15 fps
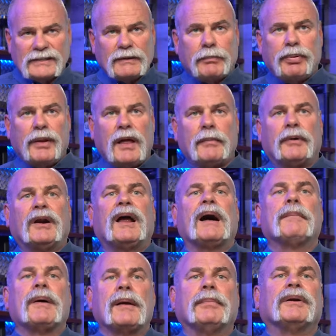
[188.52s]
as a plumber,
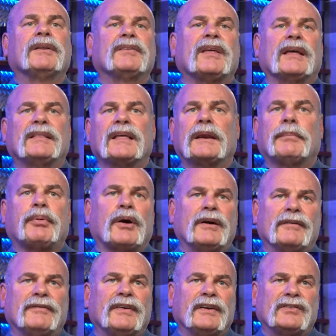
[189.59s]
I'm able to take that
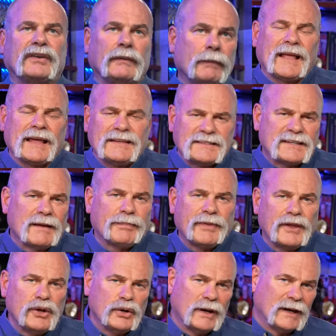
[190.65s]
apart and fix But that's
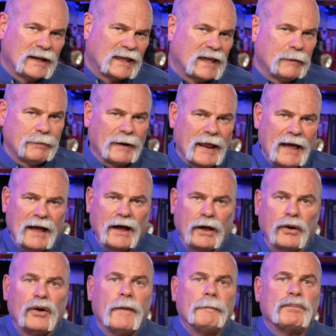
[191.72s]
something you need to keep an eye
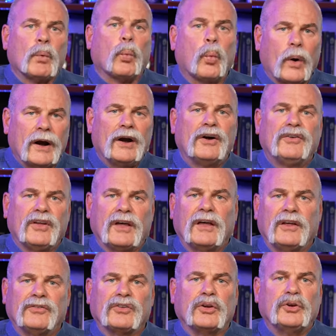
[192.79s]
out. Where
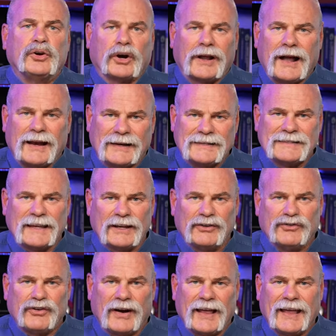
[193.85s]
does your
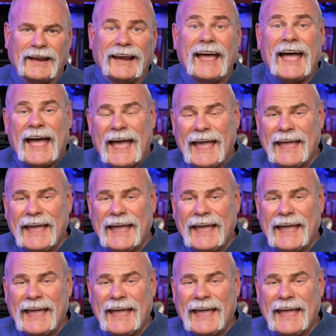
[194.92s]
condensate drain